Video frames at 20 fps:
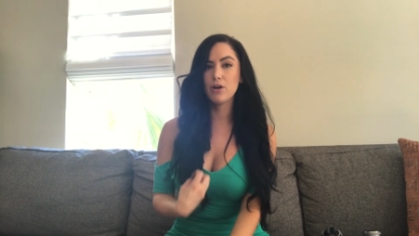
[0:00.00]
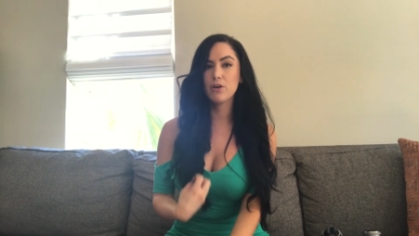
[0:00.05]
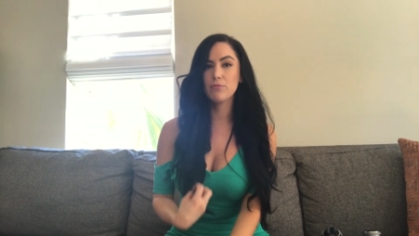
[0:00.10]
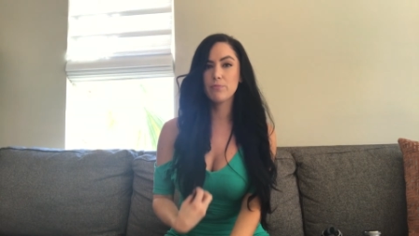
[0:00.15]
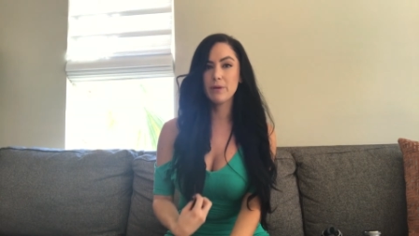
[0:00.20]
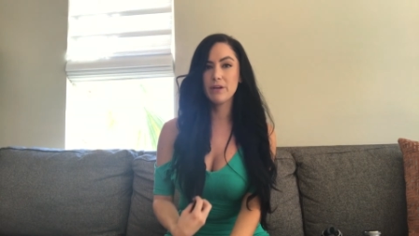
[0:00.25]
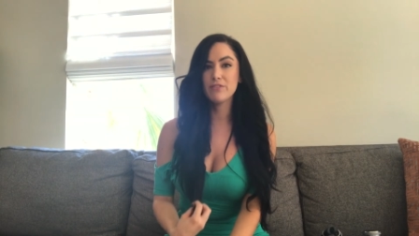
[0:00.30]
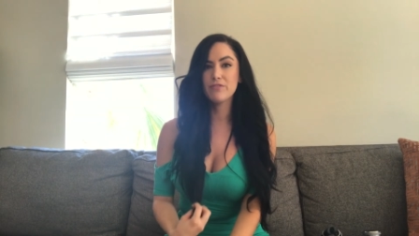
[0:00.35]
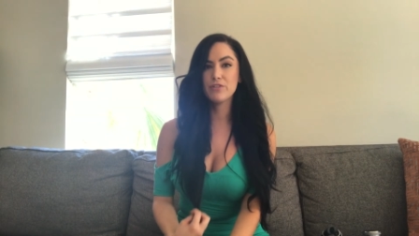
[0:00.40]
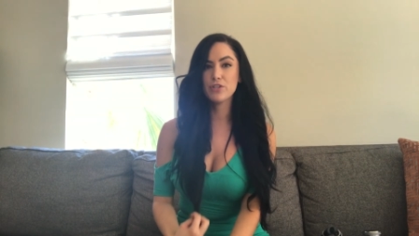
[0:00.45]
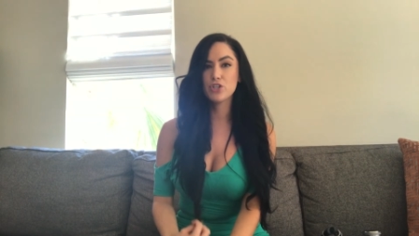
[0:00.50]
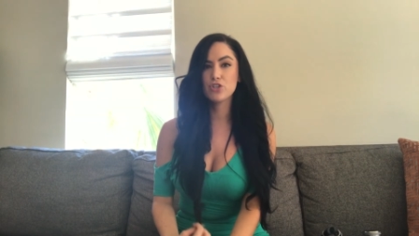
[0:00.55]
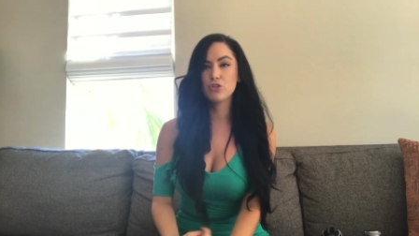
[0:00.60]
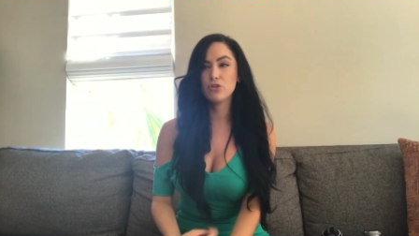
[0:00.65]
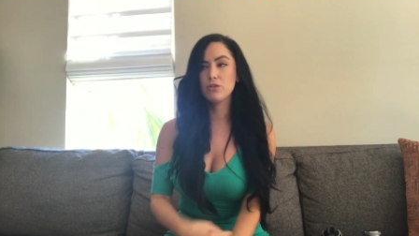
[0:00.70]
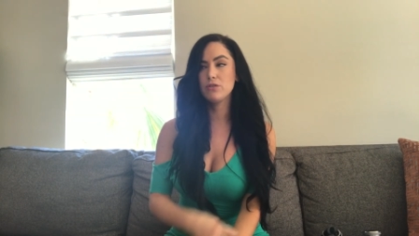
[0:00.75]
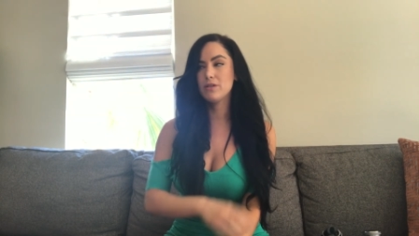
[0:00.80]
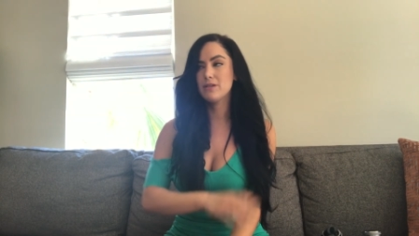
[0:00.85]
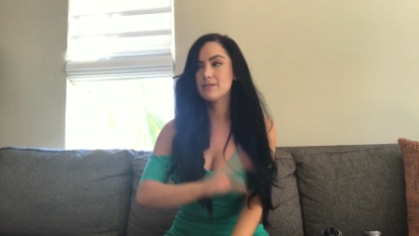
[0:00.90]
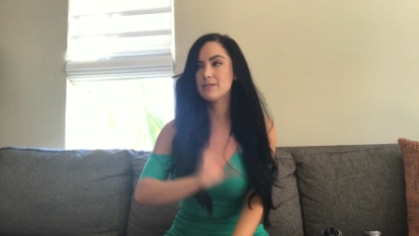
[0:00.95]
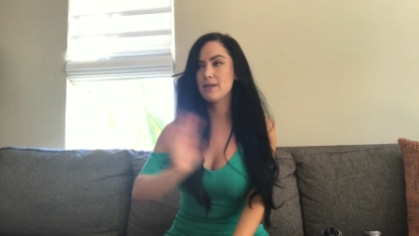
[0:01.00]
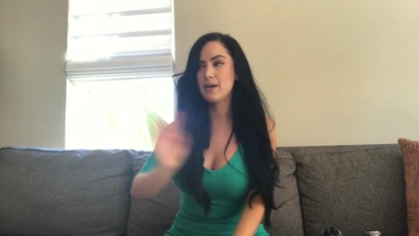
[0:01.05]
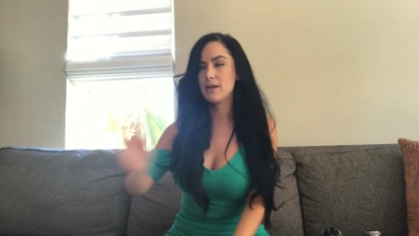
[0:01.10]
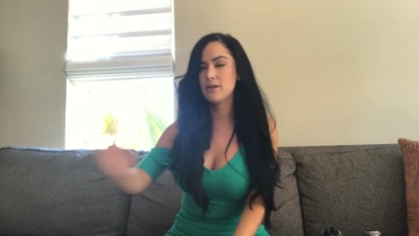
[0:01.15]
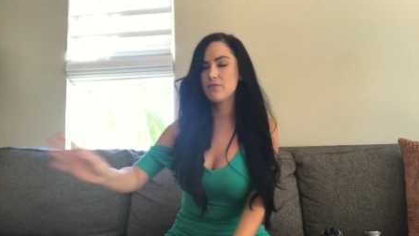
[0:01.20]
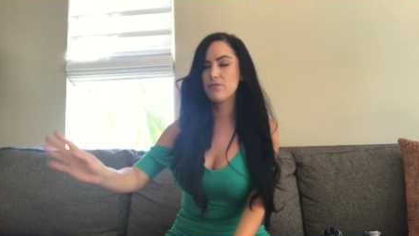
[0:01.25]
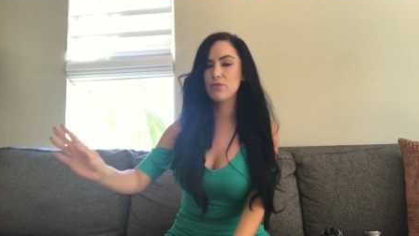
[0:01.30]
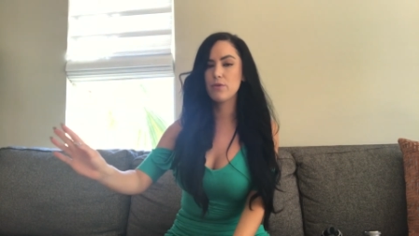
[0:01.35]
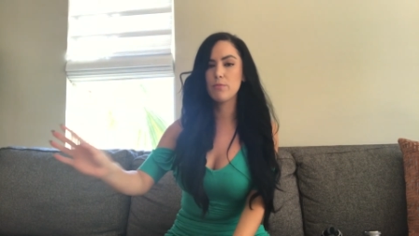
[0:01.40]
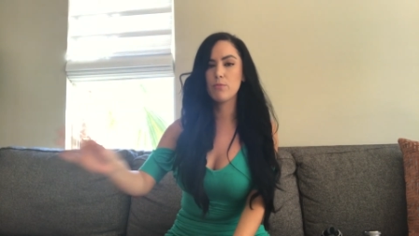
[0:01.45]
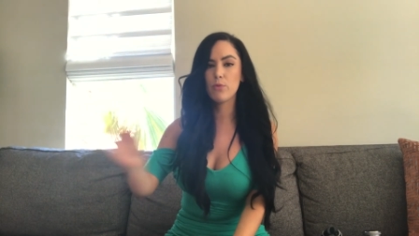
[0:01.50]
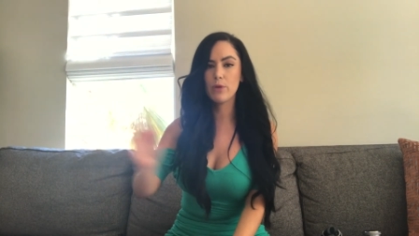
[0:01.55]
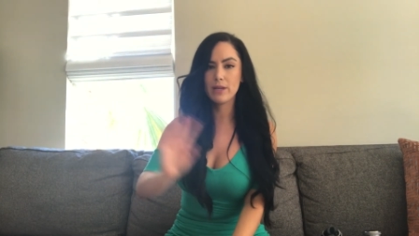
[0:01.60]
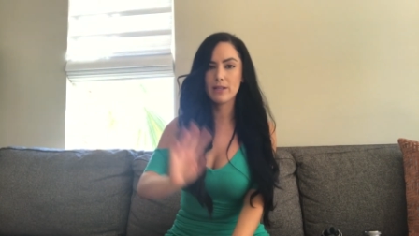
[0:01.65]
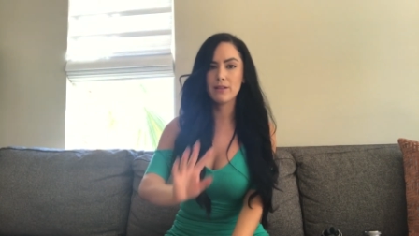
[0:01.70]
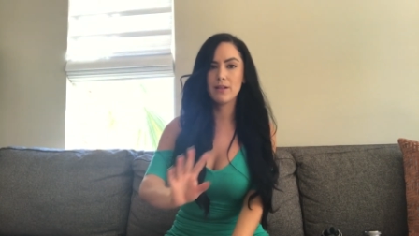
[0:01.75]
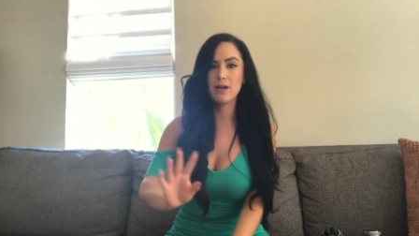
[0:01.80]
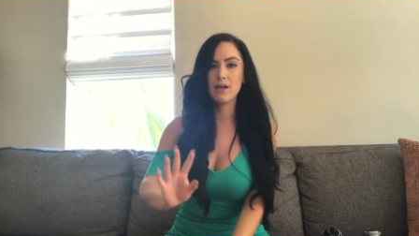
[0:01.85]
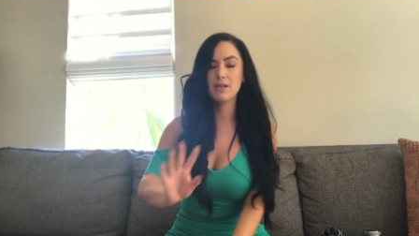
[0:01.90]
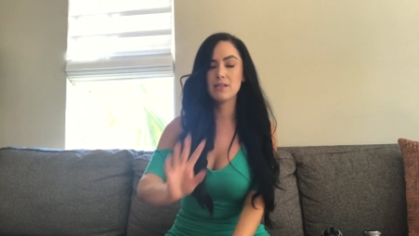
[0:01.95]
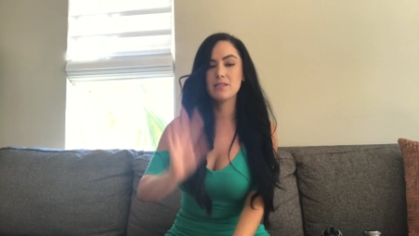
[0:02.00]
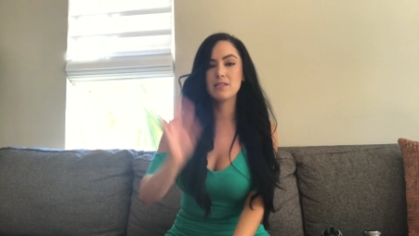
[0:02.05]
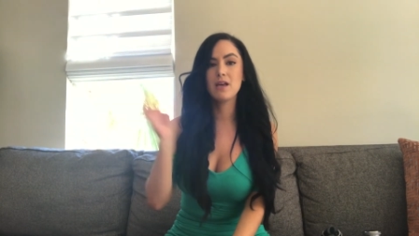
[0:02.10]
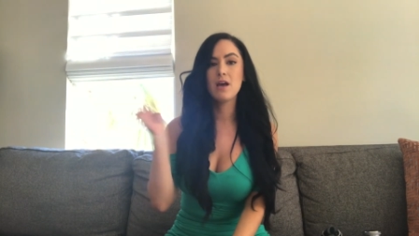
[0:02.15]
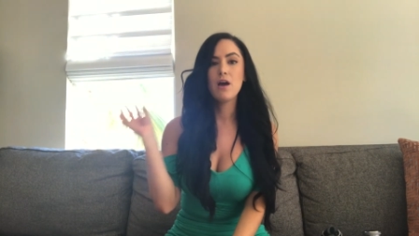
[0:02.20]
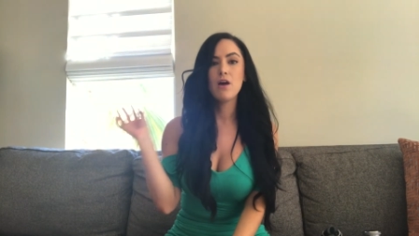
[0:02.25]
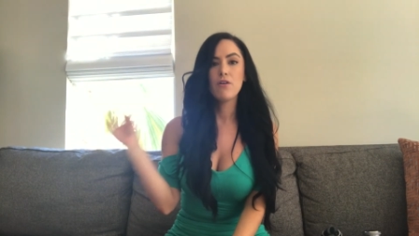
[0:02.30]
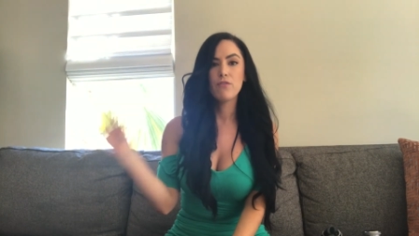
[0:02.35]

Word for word: are beneficial aside from weight loss